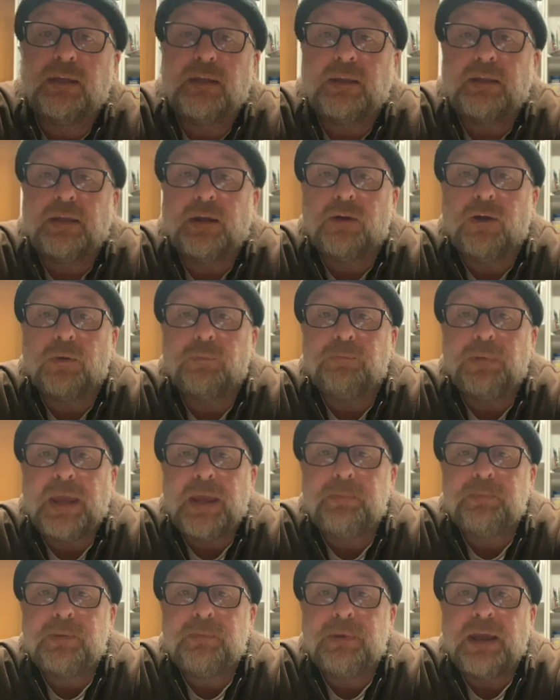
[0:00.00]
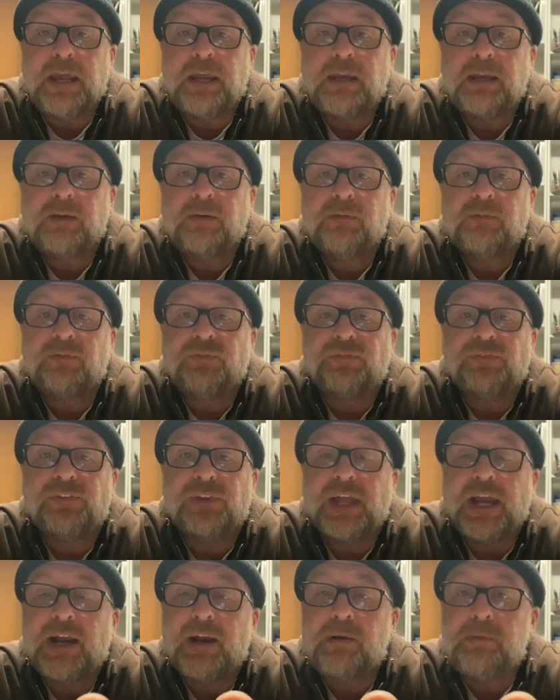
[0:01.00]
They're called Papermate
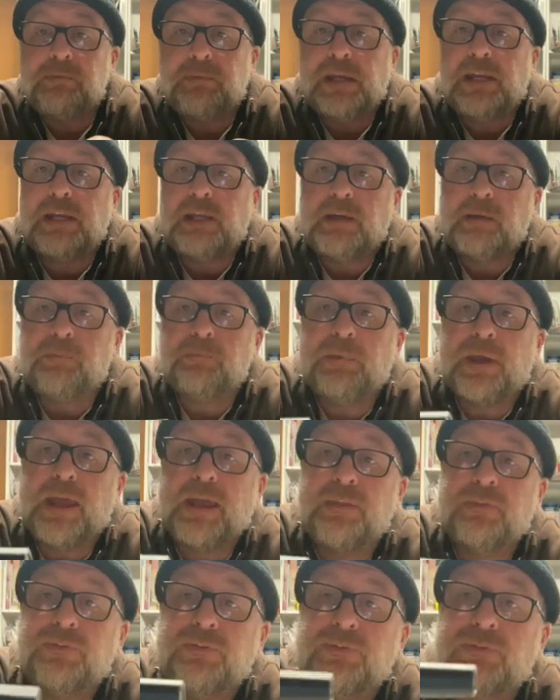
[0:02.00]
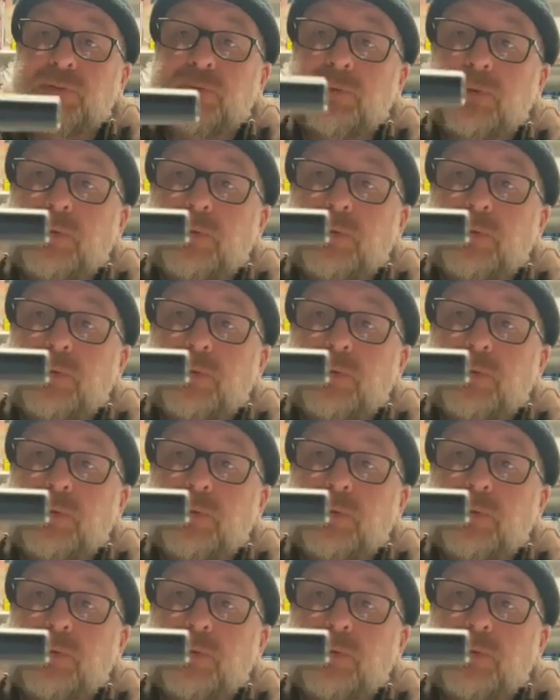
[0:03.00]
Flare Medium pens.